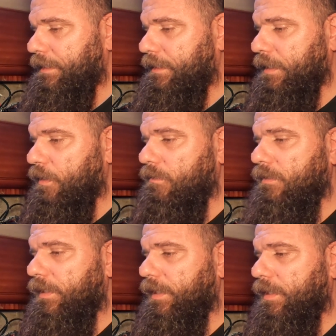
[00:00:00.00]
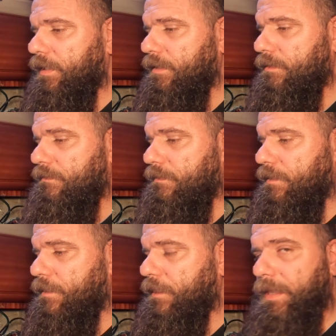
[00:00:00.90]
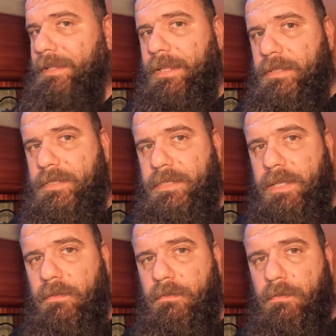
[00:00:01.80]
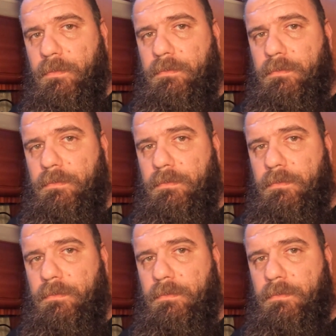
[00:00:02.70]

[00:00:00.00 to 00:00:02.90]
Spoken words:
the only thing that still